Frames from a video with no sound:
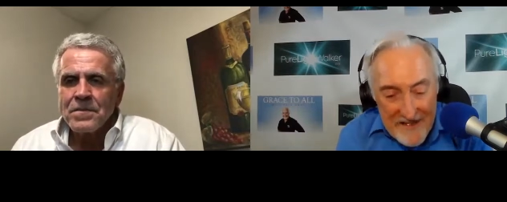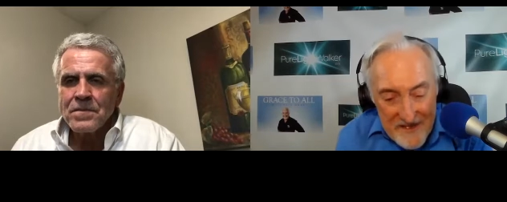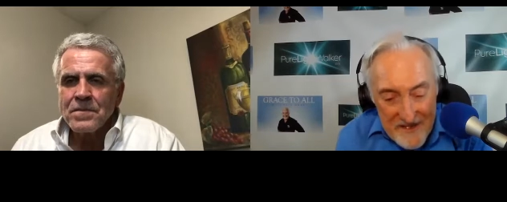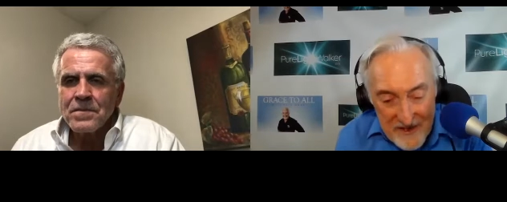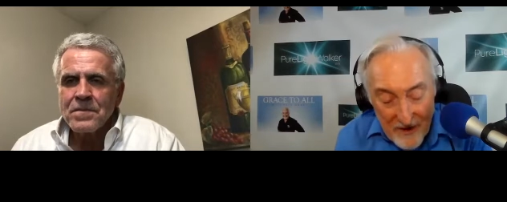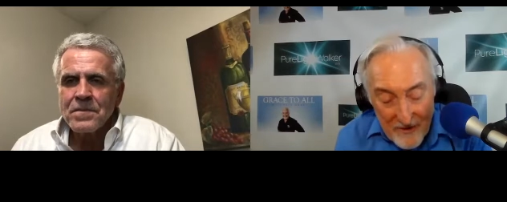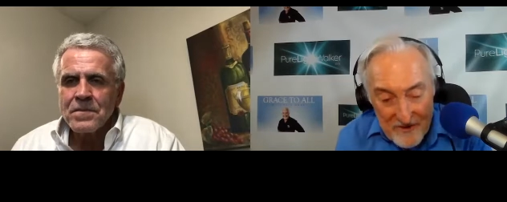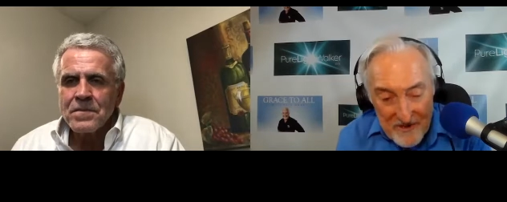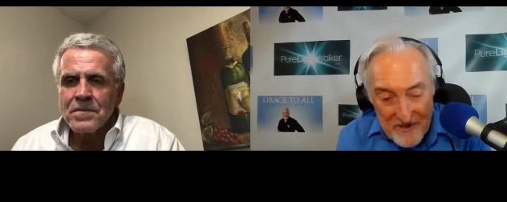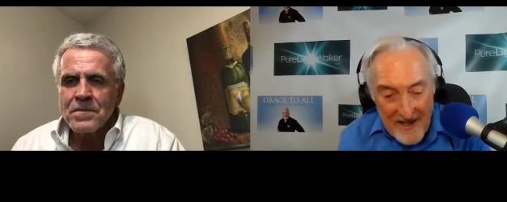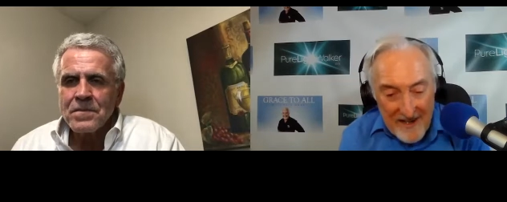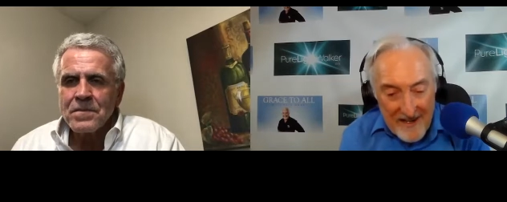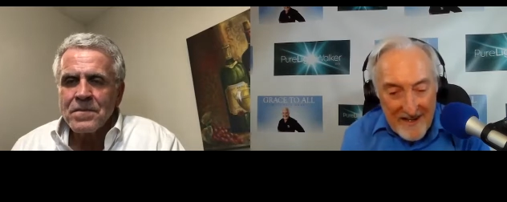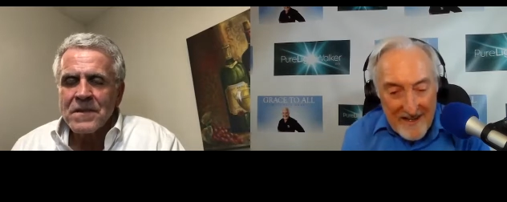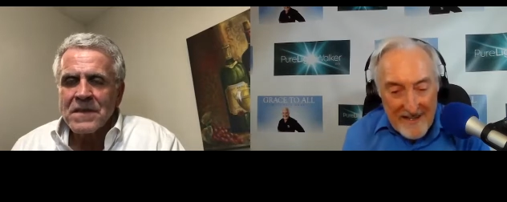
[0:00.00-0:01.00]
Speaker 1: so
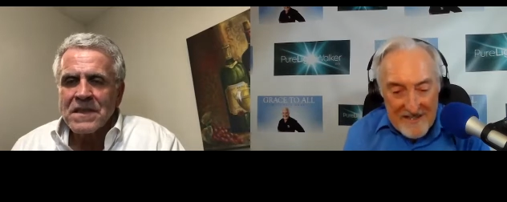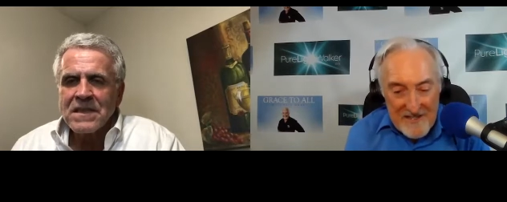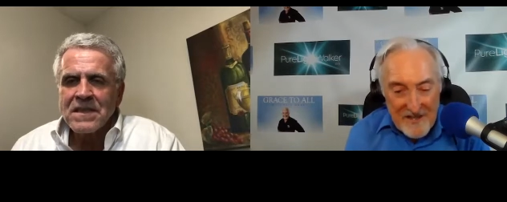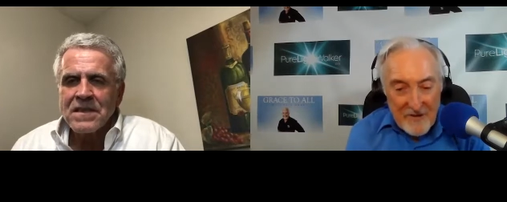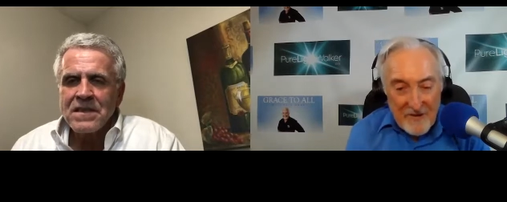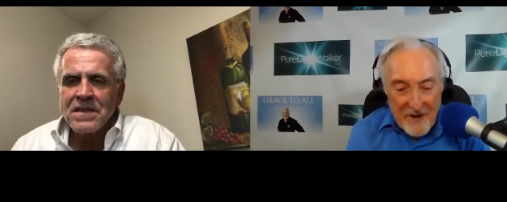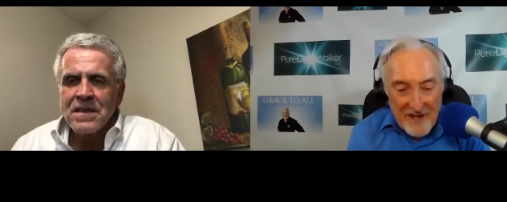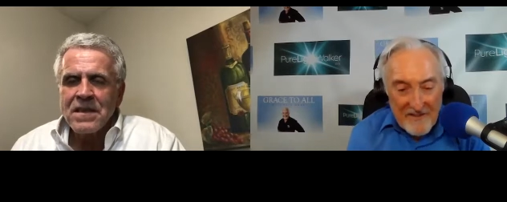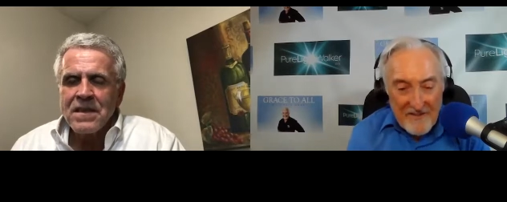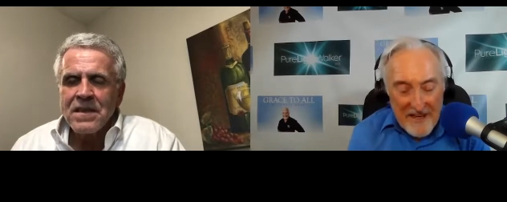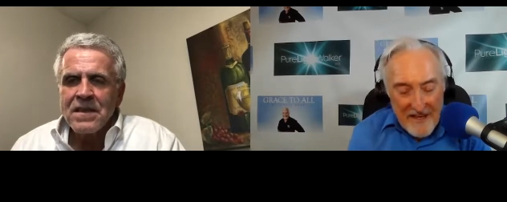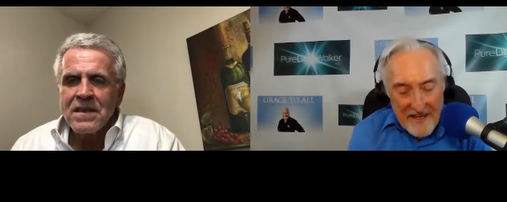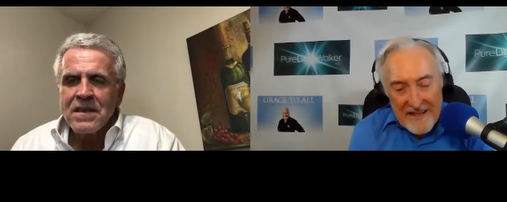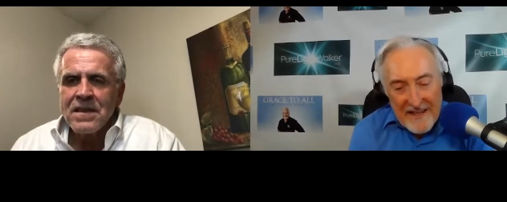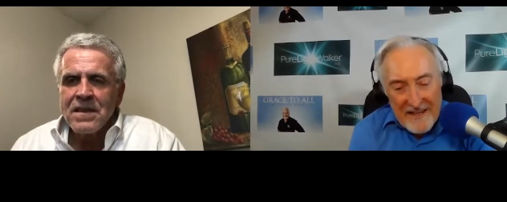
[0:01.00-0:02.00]
gently and so
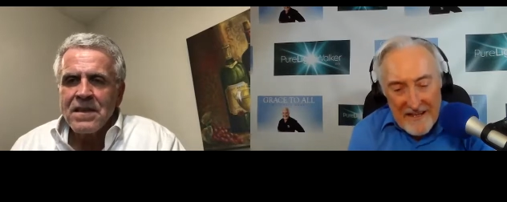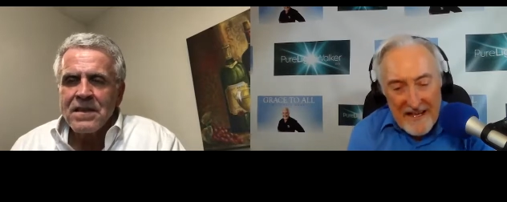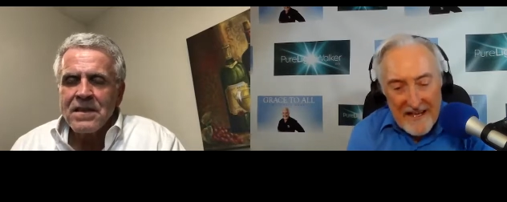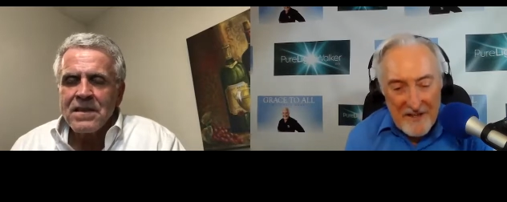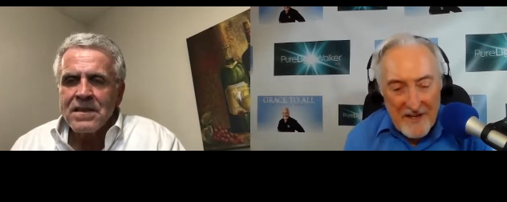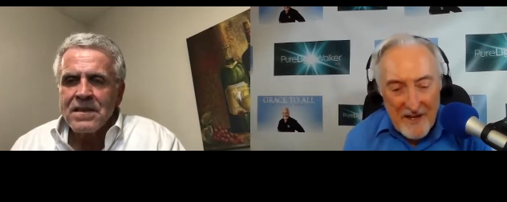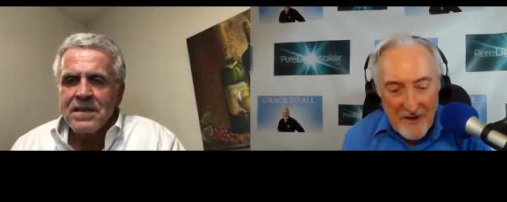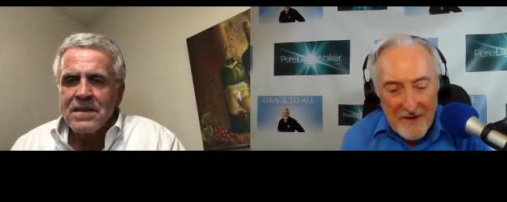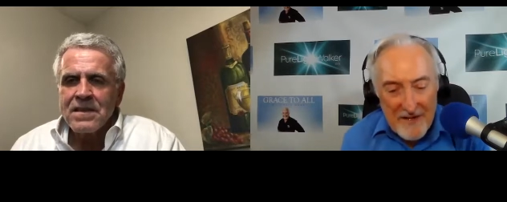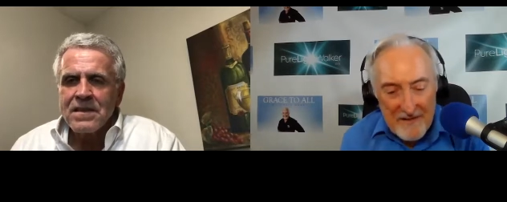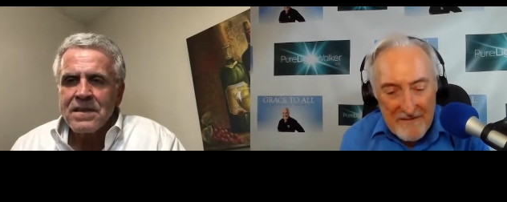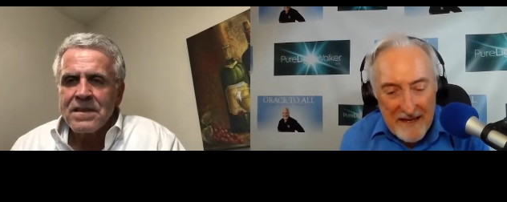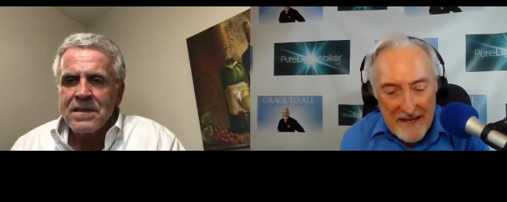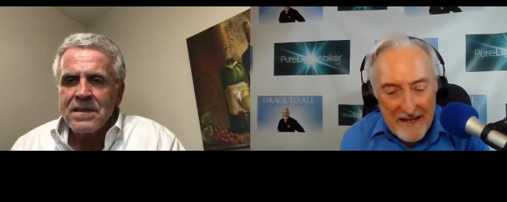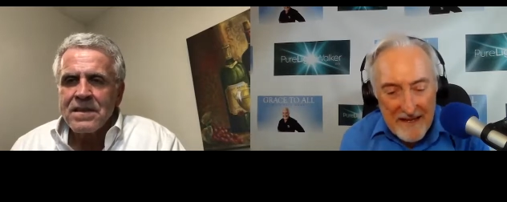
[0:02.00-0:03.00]
lovingly. And, and, you know,
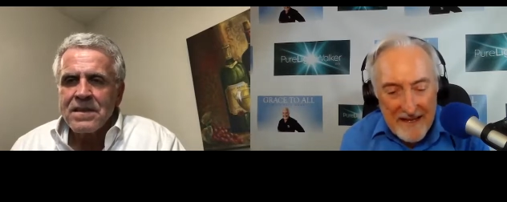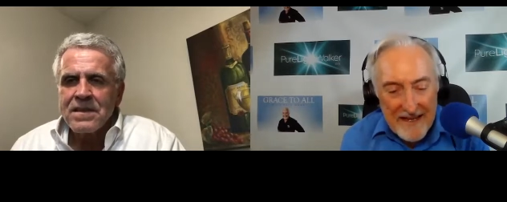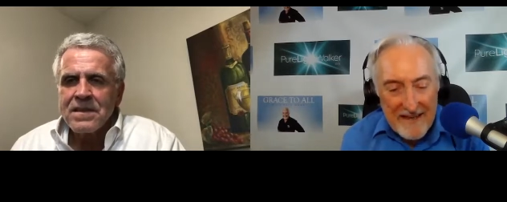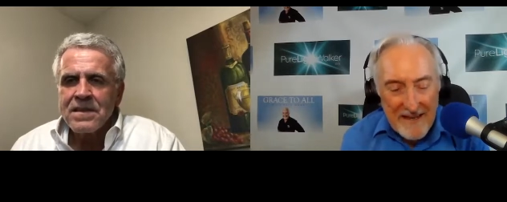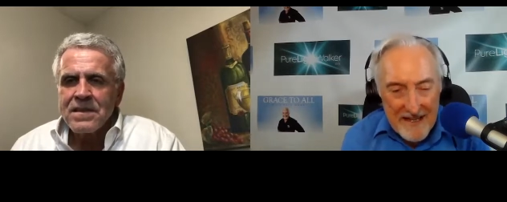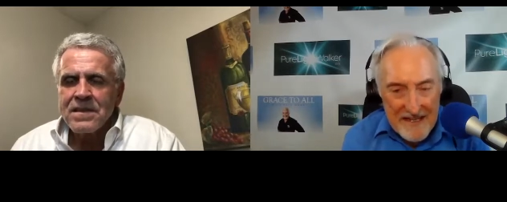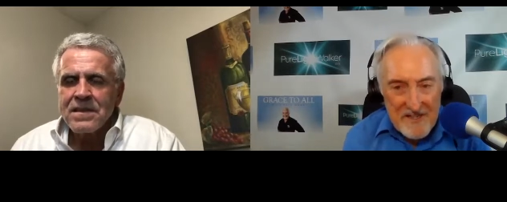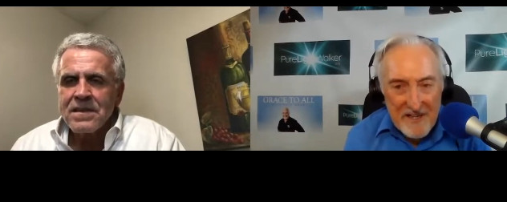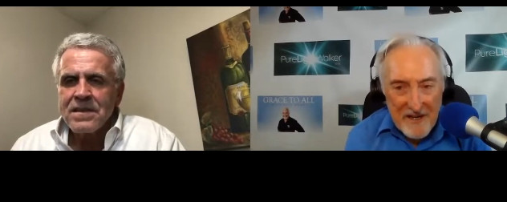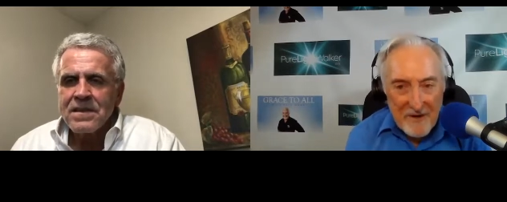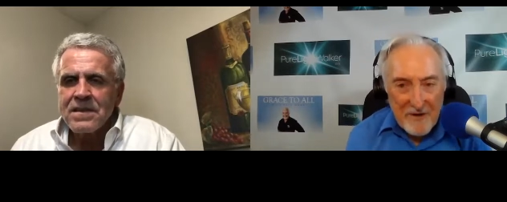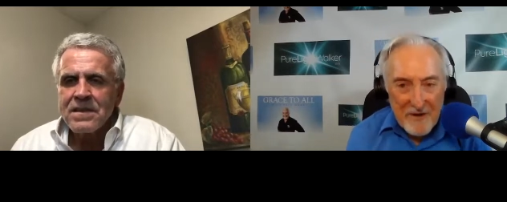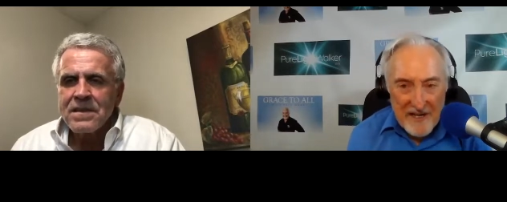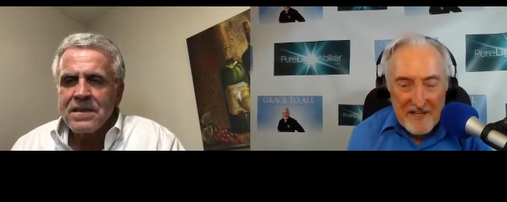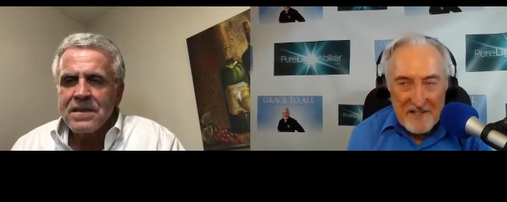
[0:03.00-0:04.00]
he, he, he does
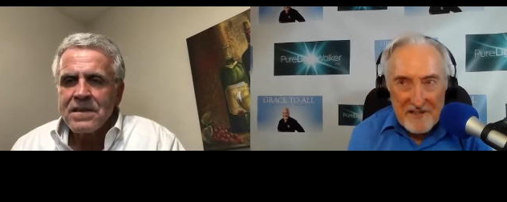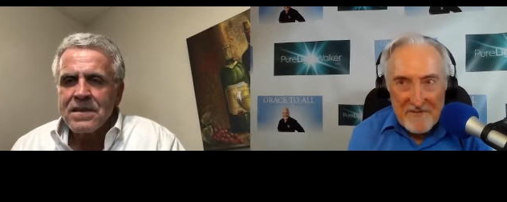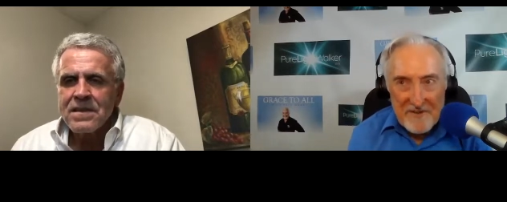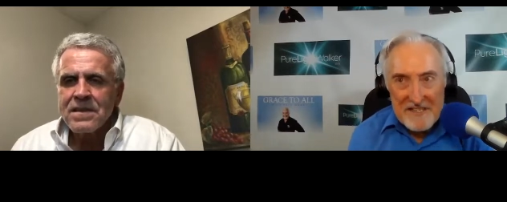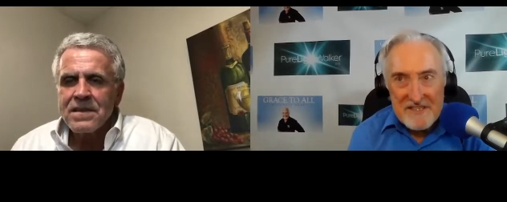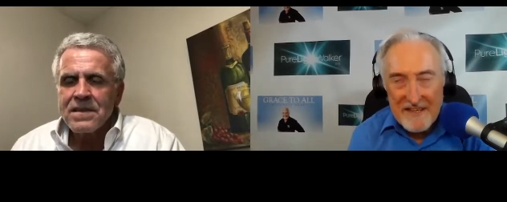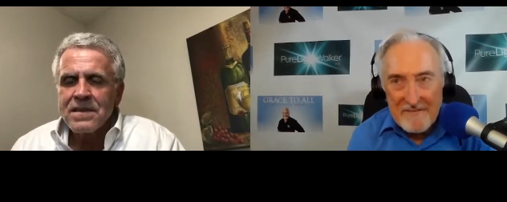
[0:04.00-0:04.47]
know each of us.